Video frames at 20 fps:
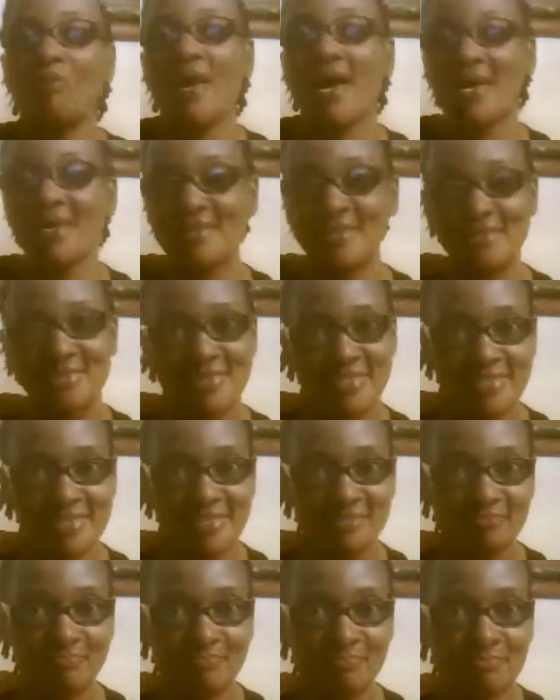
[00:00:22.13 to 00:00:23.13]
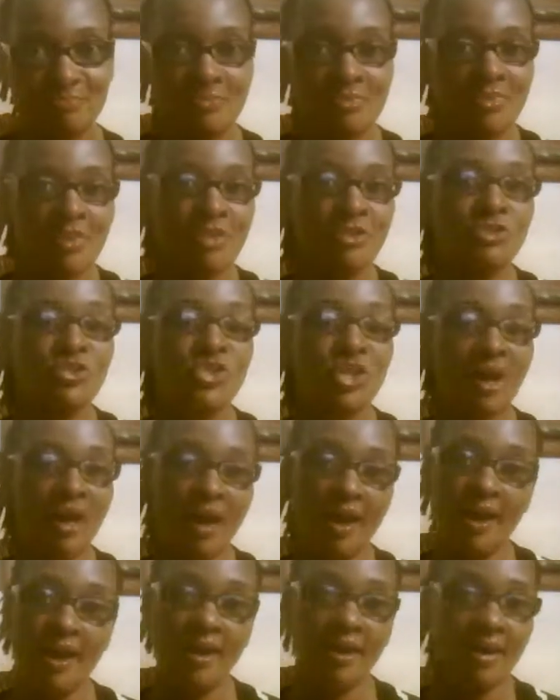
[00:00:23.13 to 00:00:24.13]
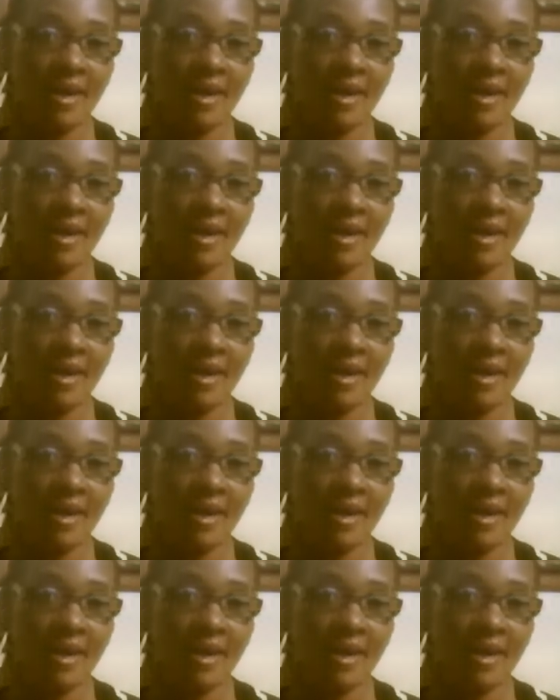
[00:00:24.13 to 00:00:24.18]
goodness. Child,